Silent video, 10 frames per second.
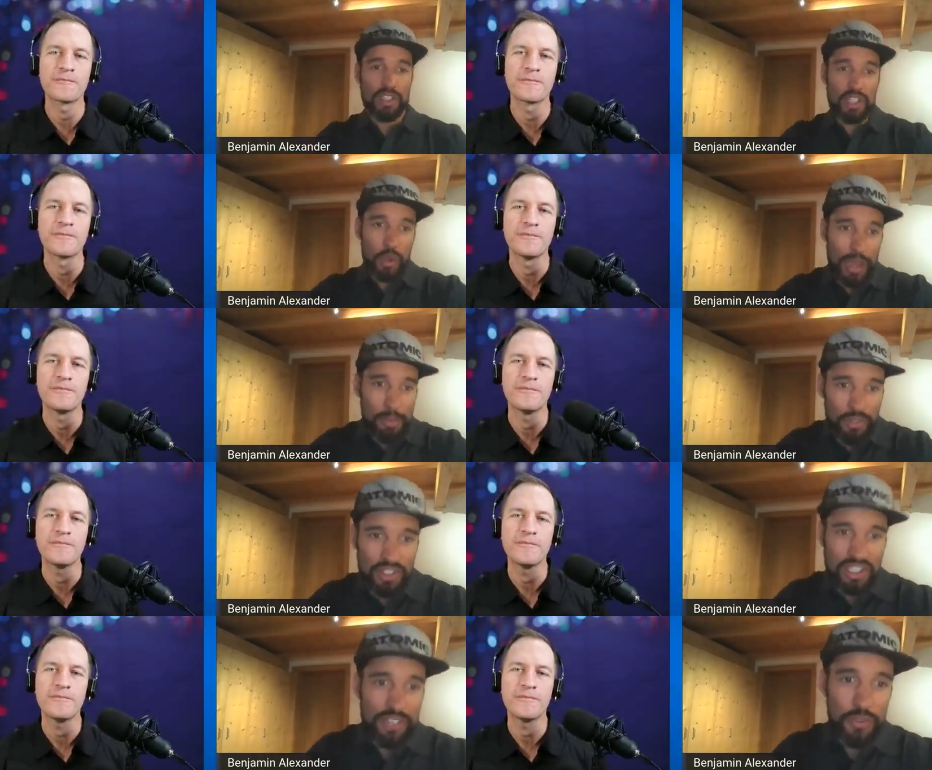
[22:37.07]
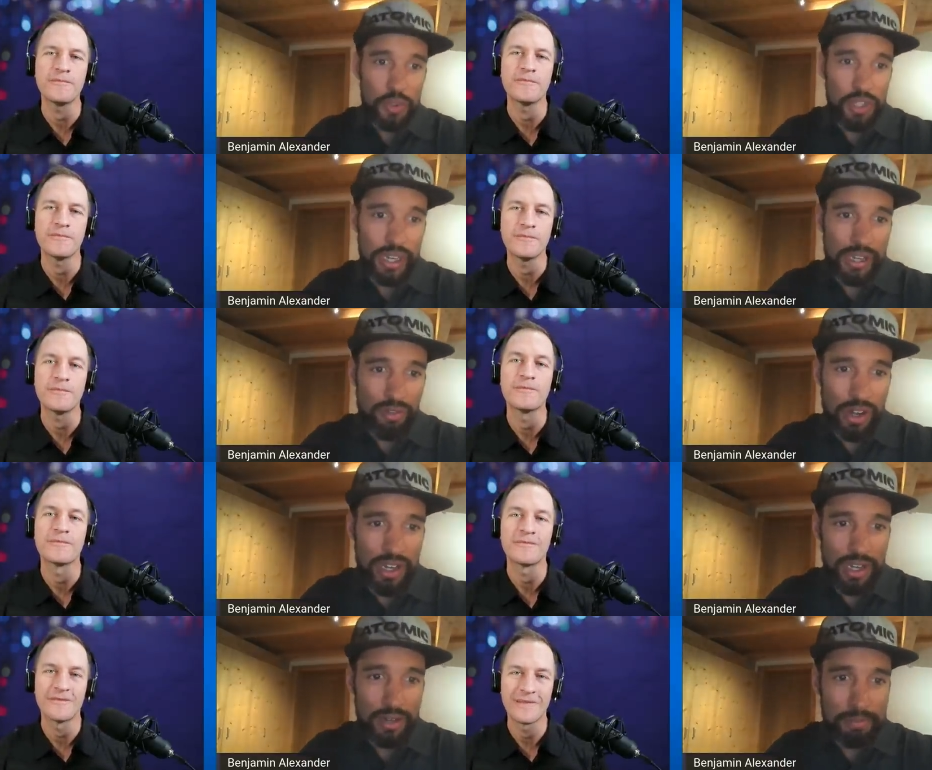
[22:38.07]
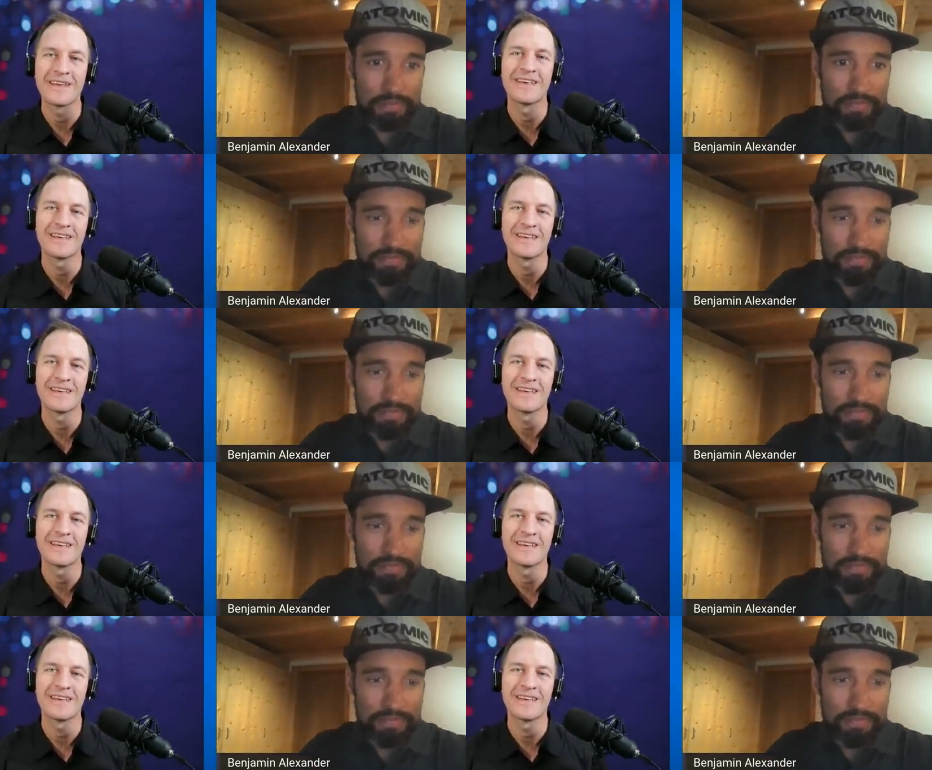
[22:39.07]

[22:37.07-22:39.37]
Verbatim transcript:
Speaker 1: So I'm on the seafood diet right now.